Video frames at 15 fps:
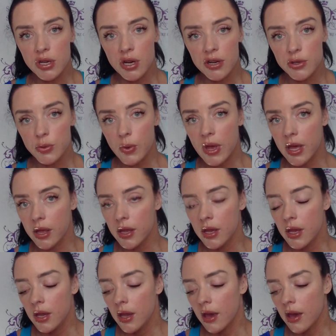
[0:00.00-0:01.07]
year as well.
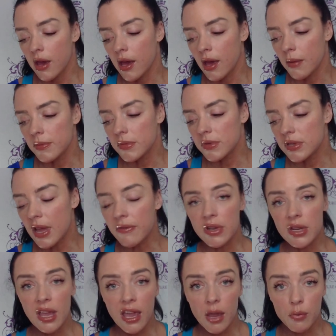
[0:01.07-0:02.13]

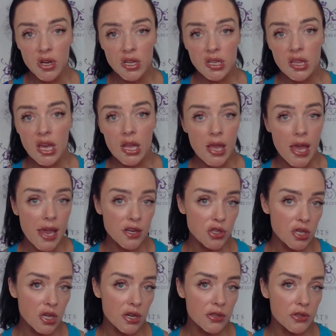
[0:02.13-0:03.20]
Devin Cambry did that
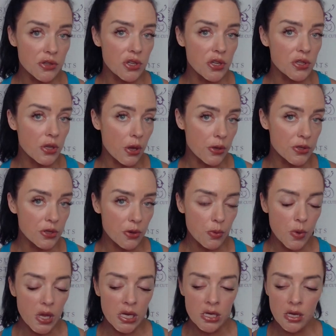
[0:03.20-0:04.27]
last year, so she's also
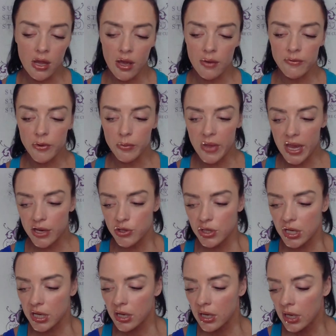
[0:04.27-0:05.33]
won from last
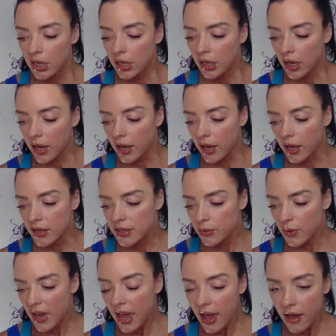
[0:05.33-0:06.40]
year. So
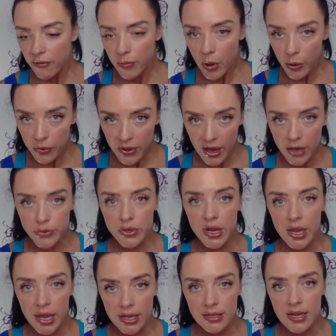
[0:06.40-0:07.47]
we have both Andrea
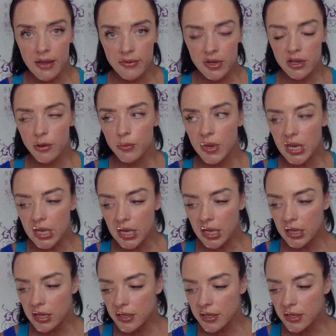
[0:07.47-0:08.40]
and Devin competing